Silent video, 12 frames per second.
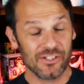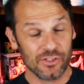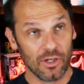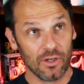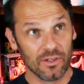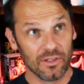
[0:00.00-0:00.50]
I
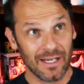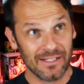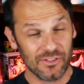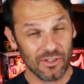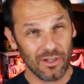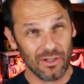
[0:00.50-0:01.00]
saw
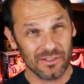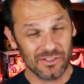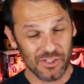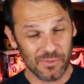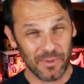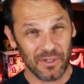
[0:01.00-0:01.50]
I
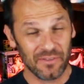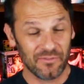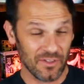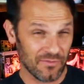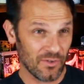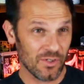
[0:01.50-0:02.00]
saw
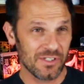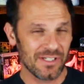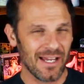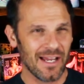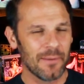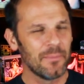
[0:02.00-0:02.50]
Suspiria for the
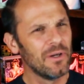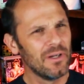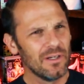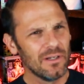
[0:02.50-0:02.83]
first time